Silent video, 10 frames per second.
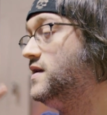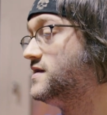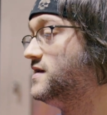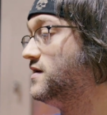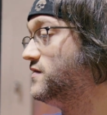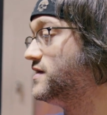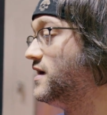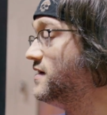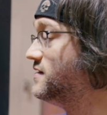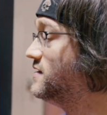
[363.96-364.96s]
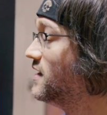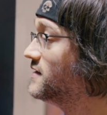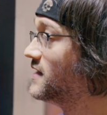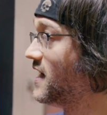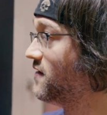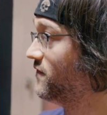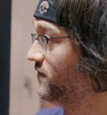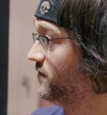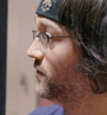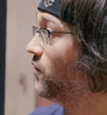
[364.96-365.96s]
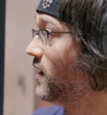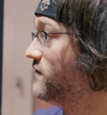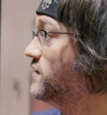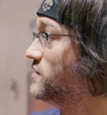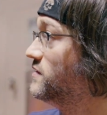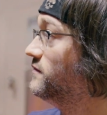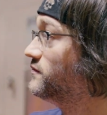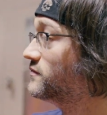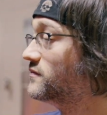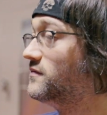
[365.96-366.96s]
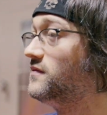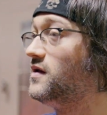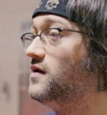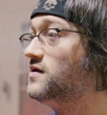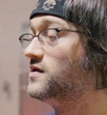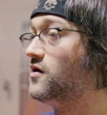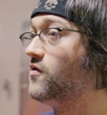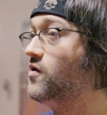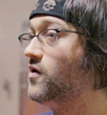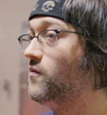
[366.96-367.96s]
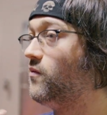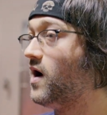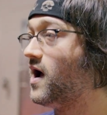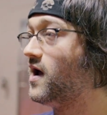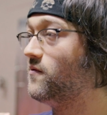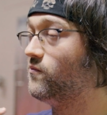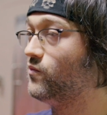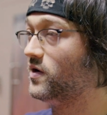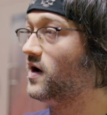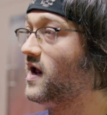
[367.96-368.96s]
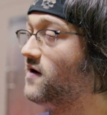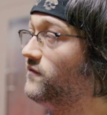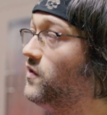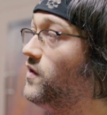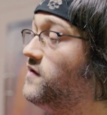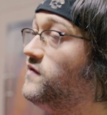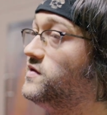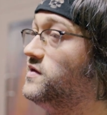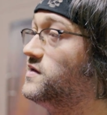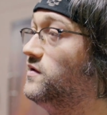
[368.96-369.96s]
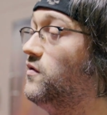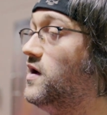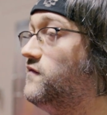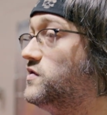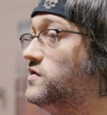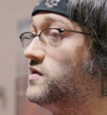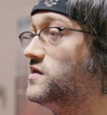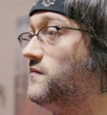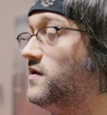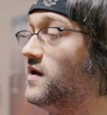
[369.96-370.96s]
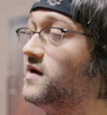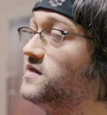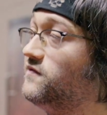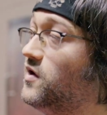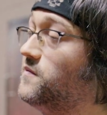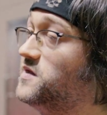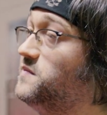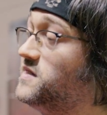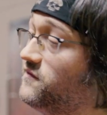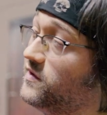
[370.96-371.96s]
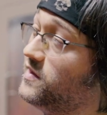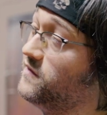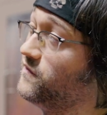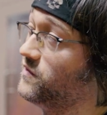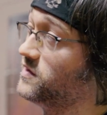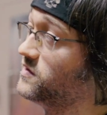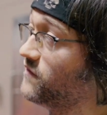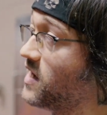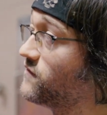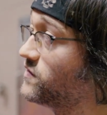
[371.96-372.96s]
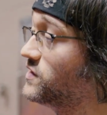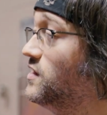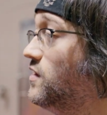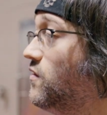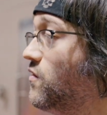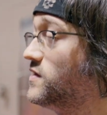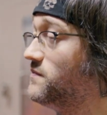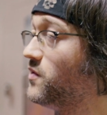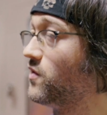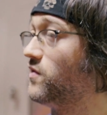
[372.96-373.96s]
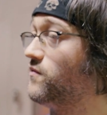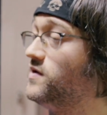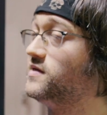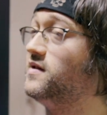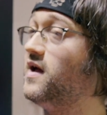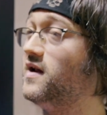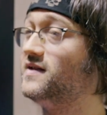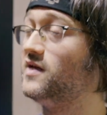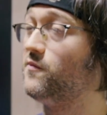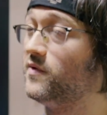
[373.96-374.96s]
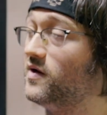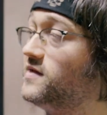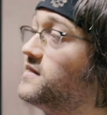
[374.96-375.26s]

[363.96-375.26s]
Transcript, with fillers: this thing you said does have low light vision. So why would it have low light vision? So low light vision is something that it developed specifically for the survivors, or is it part of the reason that it's helping it